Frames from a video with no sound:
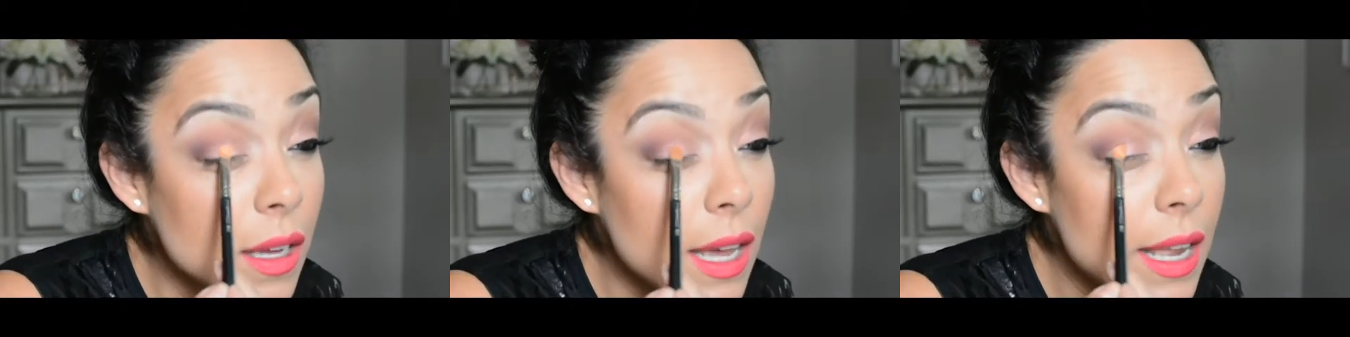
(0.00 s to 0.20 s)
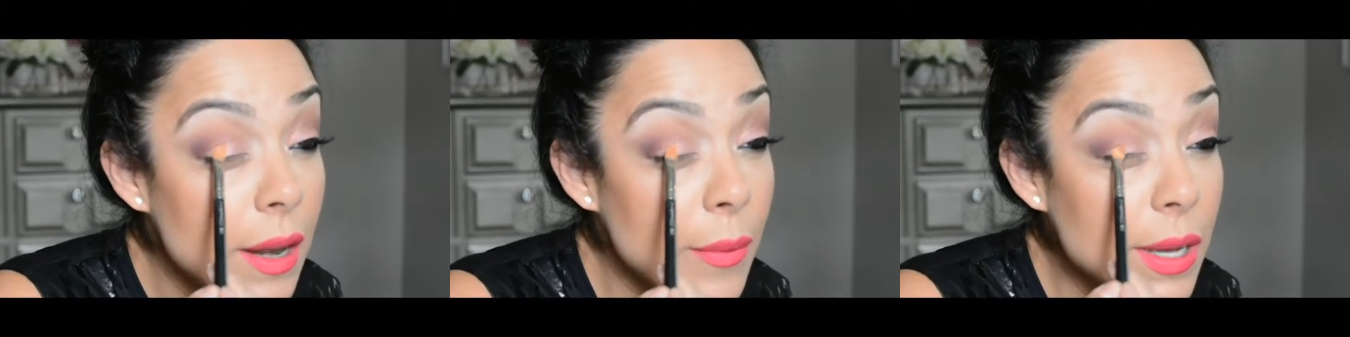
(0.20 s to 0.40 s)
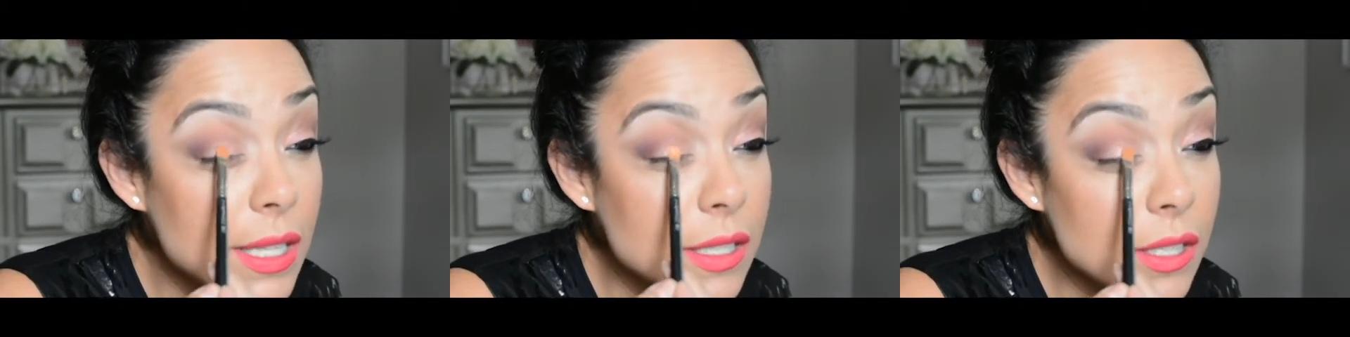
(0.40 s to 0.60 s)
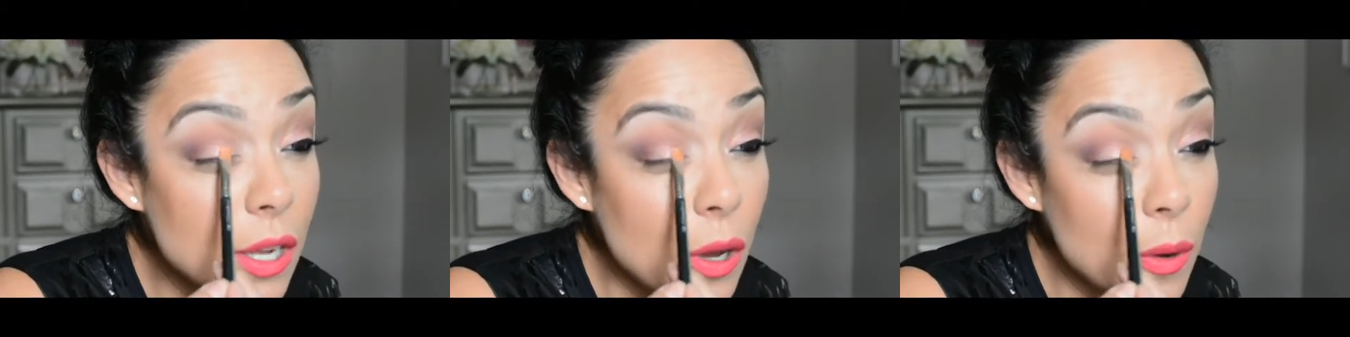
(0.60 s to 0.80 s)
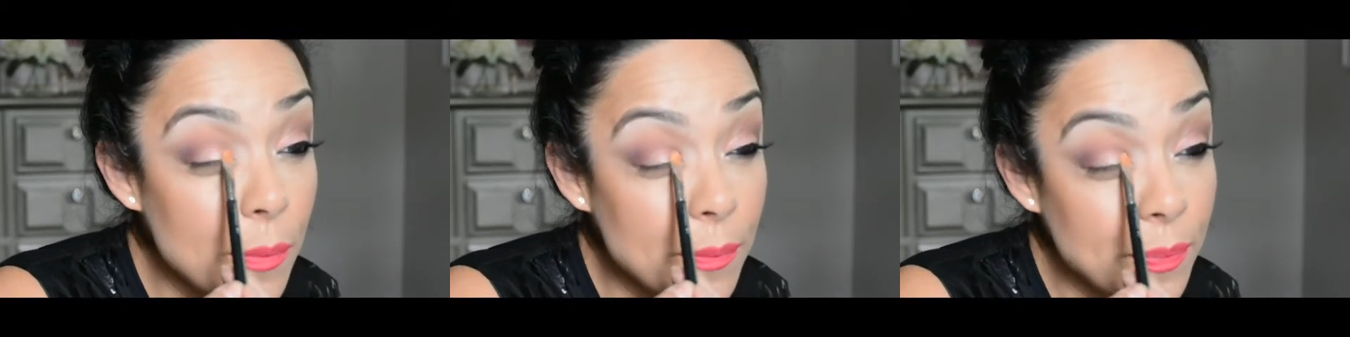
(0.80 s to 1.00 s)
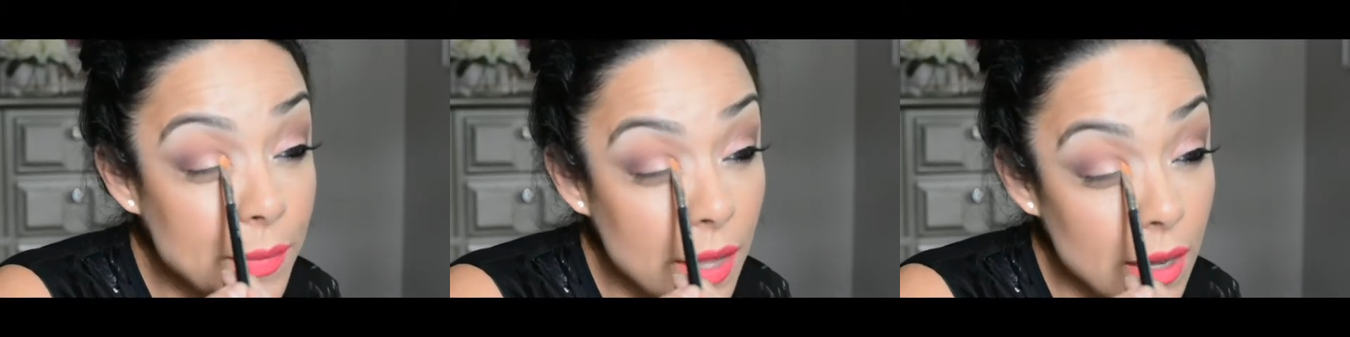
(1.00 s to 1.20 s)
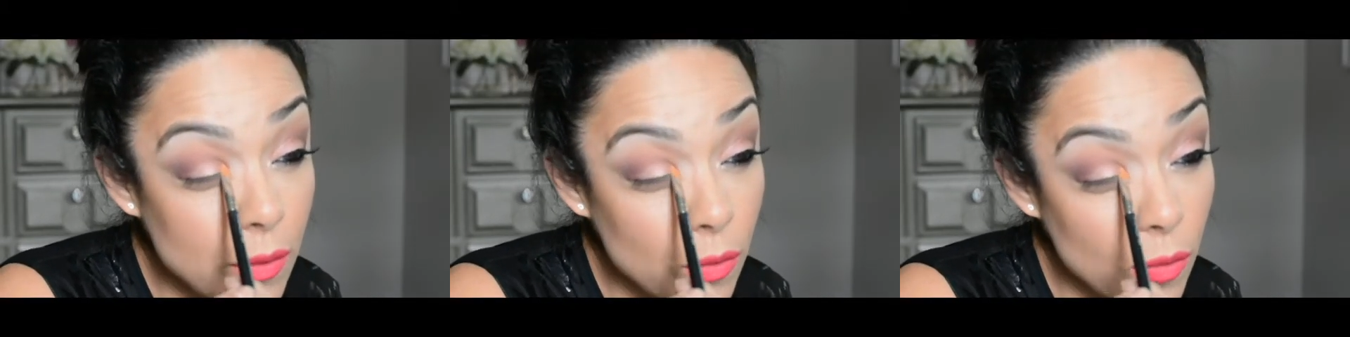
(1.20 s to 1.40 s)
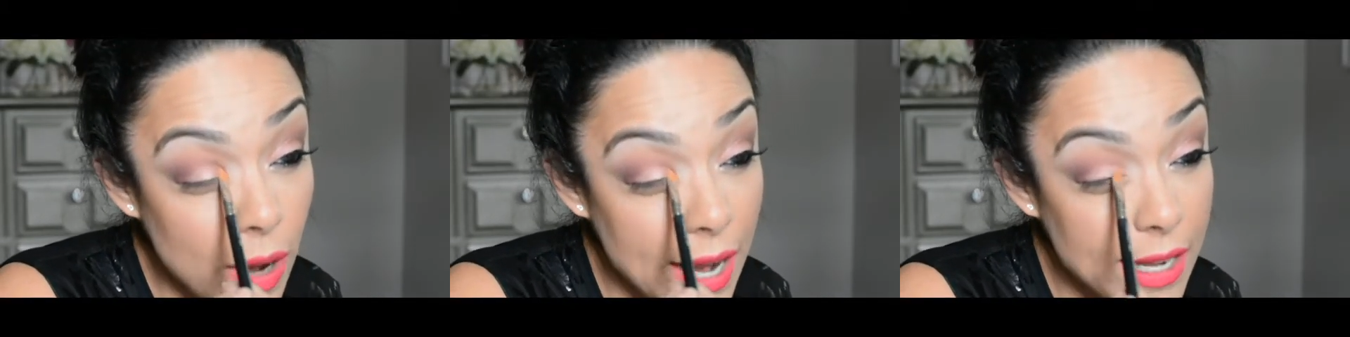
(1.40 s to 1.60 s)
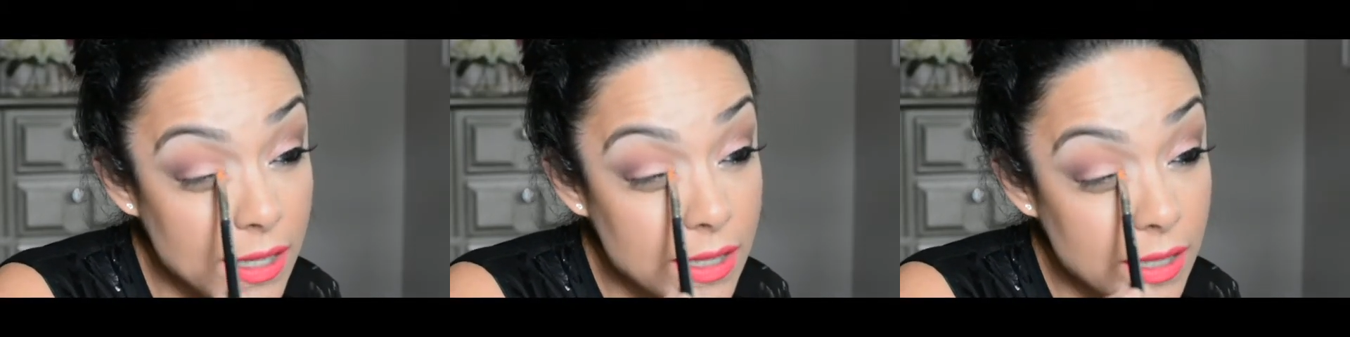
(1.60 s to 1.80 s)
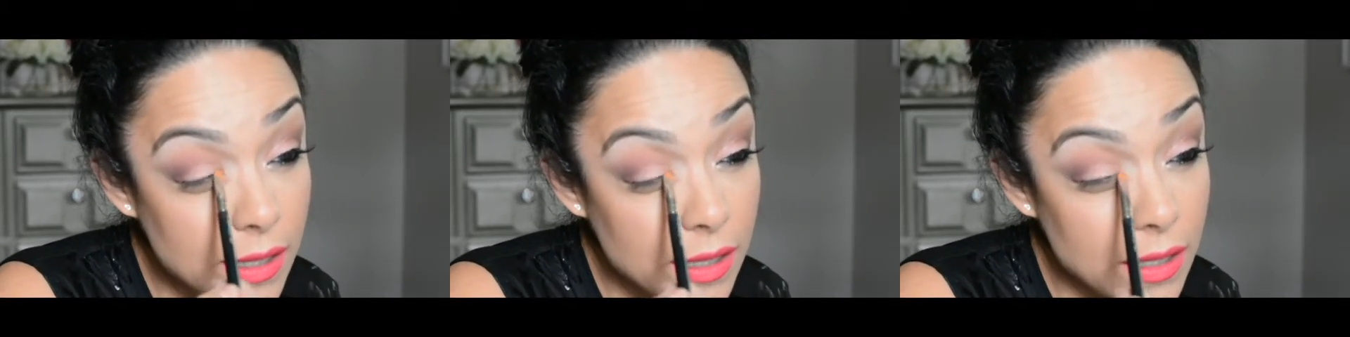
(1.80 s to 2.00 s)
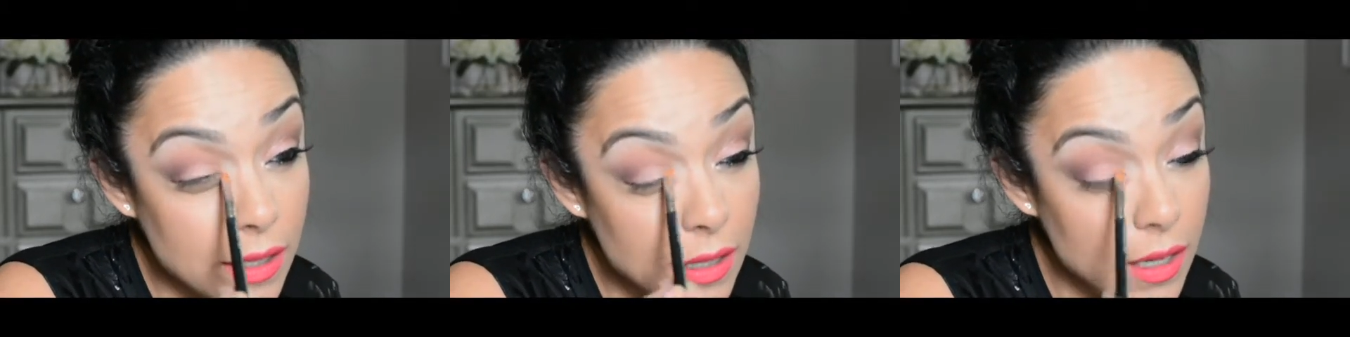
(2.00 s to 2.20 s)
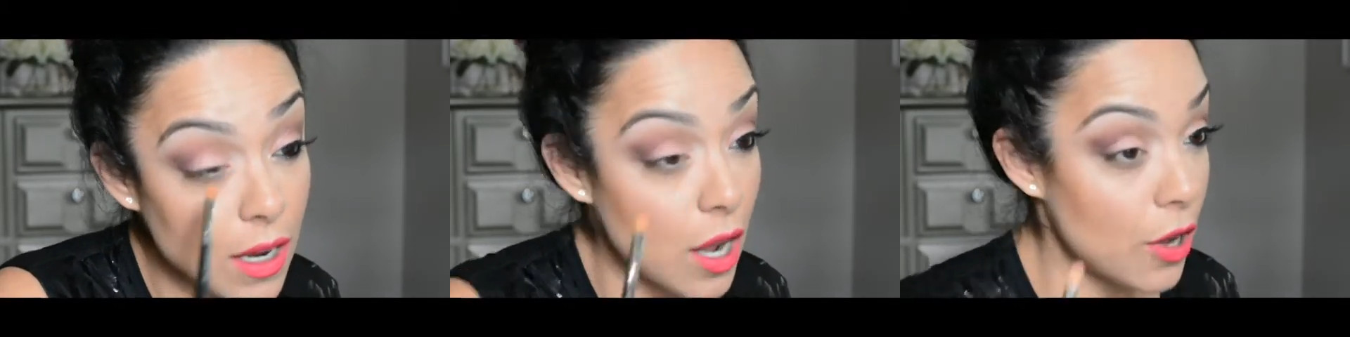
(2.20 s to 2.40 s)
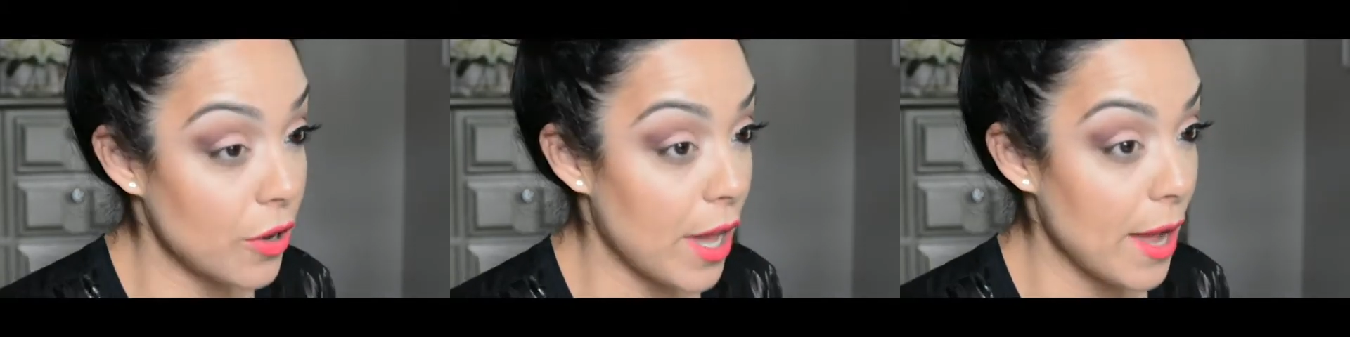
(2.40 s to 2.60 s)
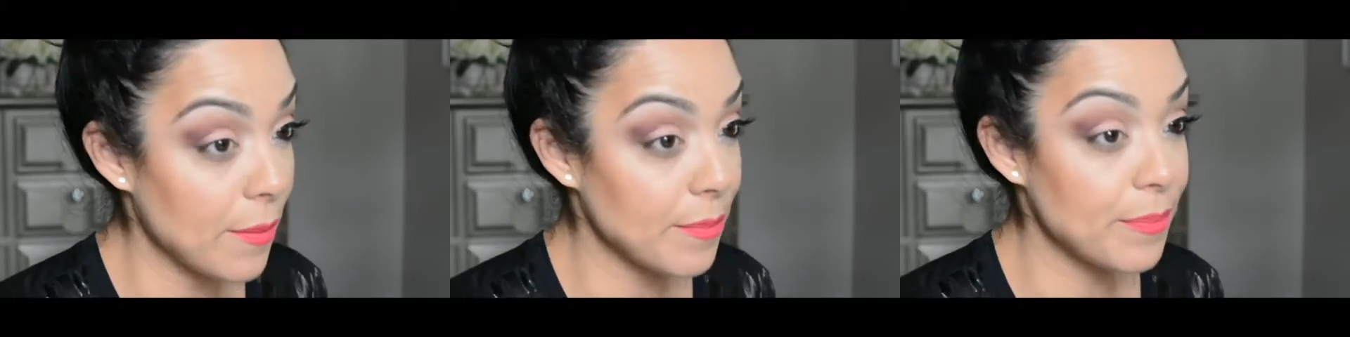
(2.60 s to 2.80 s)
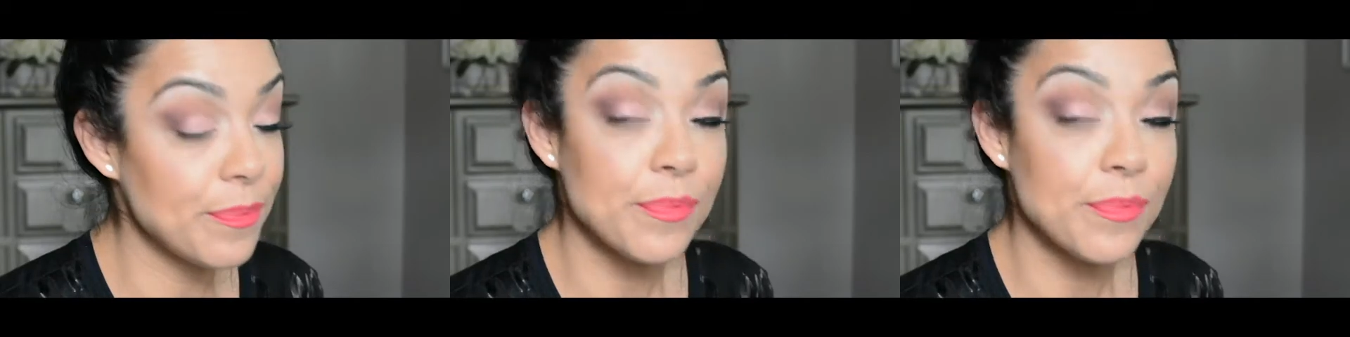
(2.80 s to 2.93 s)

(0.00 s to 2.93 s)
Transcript: Anyway, so right. Okay.